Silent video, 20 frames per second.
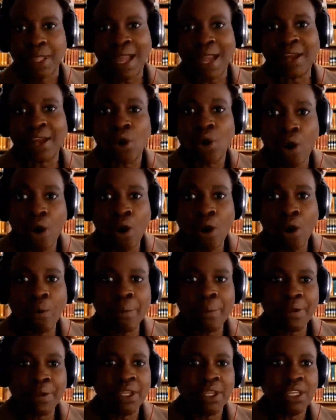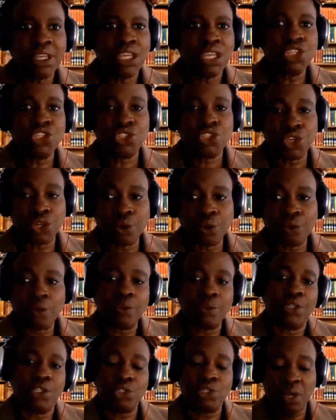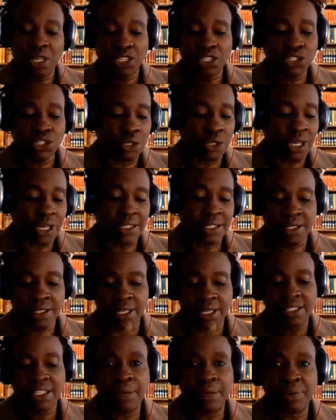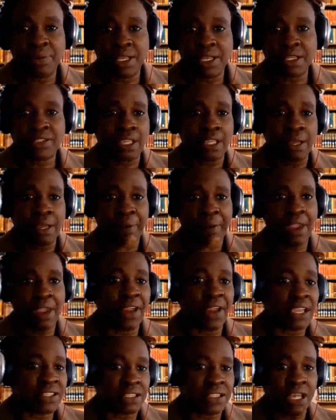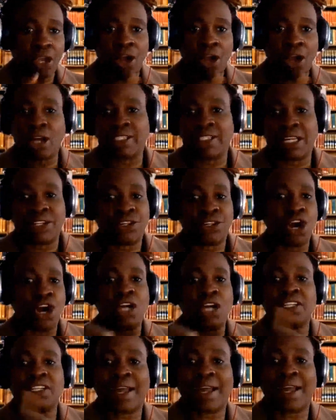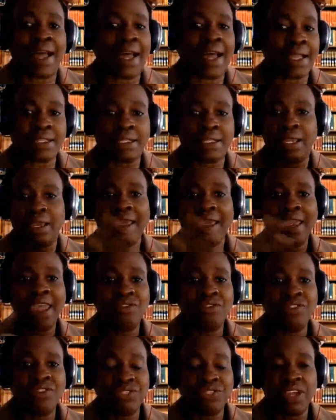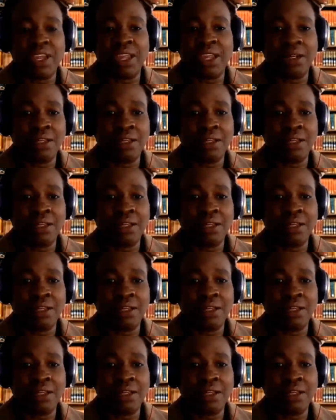at home is you, your 20 students, their siblings, their parents, their dog, their cat, everything.